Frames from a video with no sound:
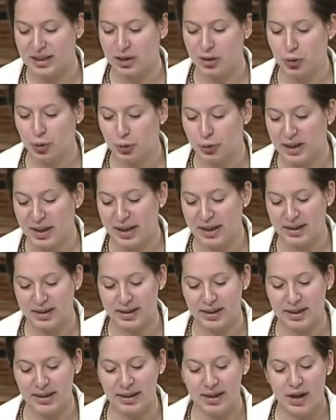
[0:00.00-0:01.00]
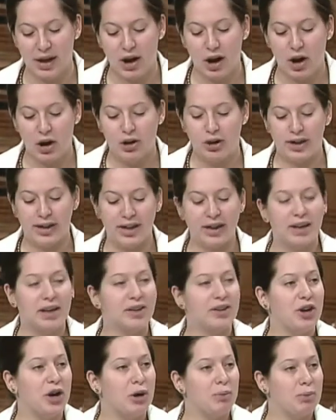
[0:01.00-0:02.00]
In order to
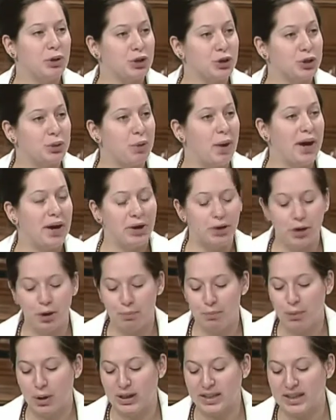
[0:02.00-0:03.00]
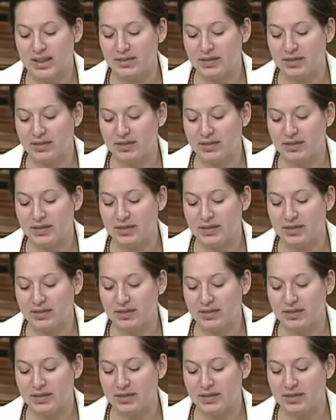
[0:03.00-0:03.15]
ratify these treaties,